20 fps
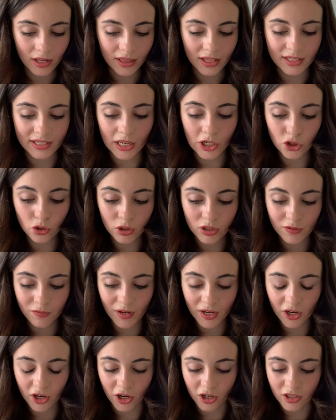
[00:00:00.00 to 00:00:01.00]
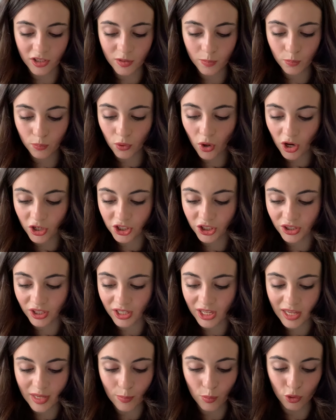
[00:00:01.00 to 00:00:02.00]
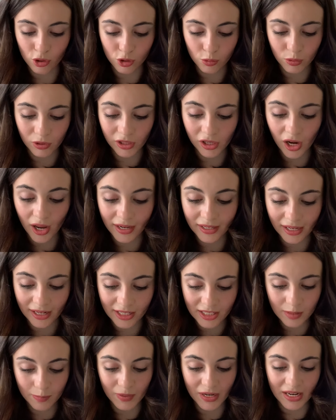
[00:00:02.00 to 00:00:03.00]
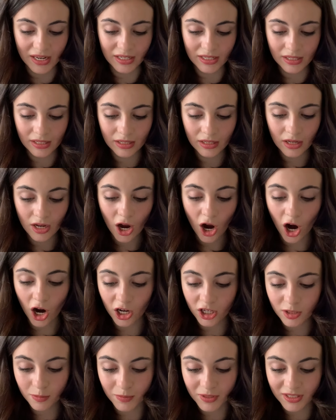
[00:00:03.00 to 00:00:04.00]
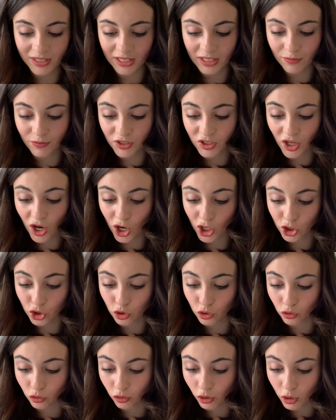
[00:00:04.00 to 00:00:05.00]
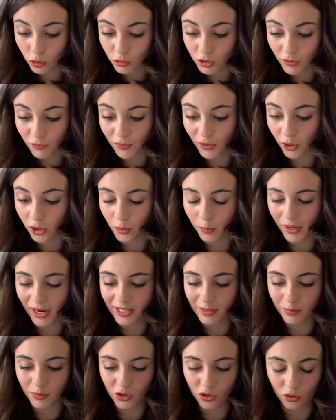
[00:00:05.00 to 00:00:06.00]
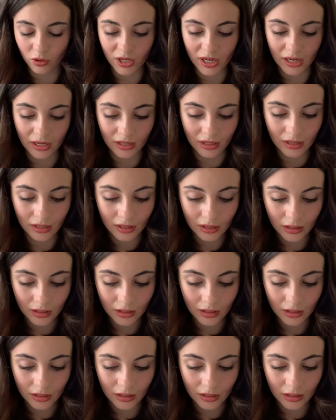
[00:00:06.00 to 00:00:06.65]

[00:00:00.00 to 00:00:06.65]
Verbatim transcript: The centaur's fingers prodded the keyboard with lightning speed. Artemis's visage grew to fill the plasma screen.